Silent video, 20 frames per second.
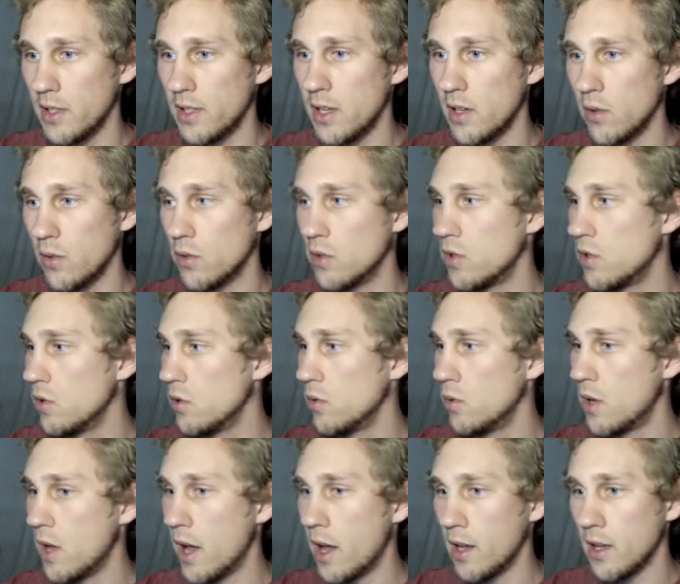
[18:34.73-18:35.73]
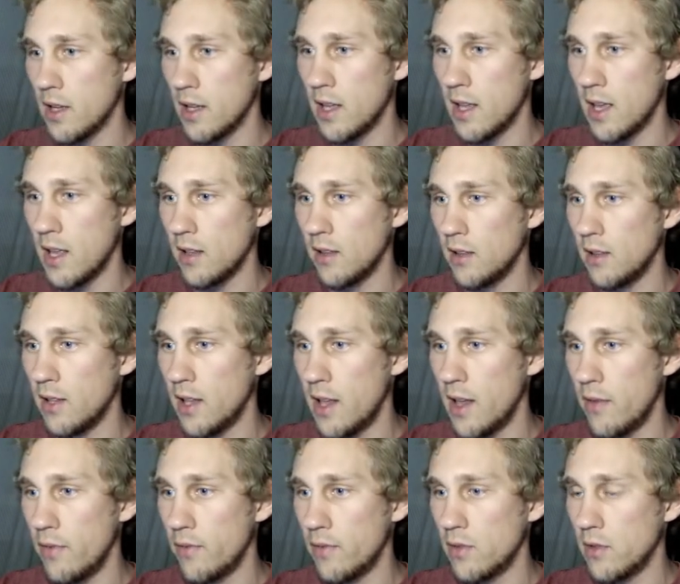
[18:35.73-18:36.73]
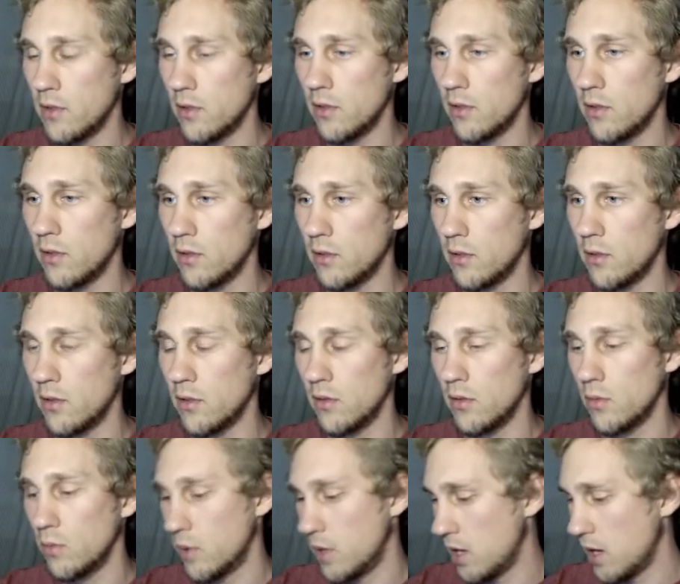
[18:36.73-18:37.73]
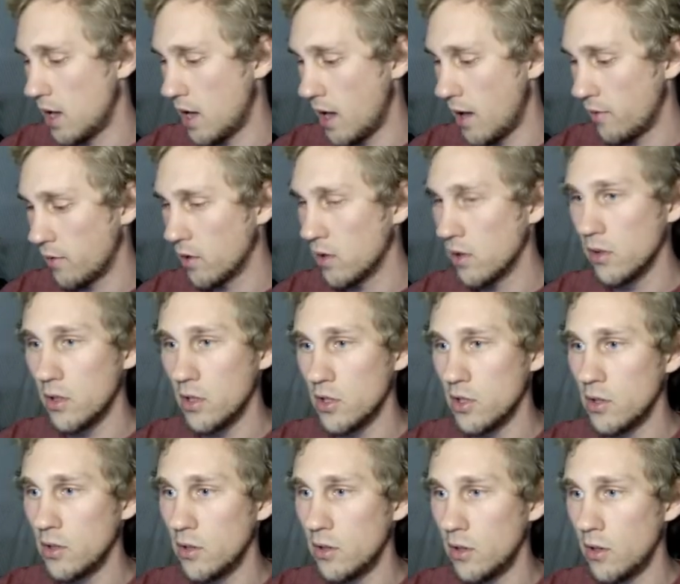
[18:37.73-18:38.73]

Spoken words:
2 dot get left, can't have a collision.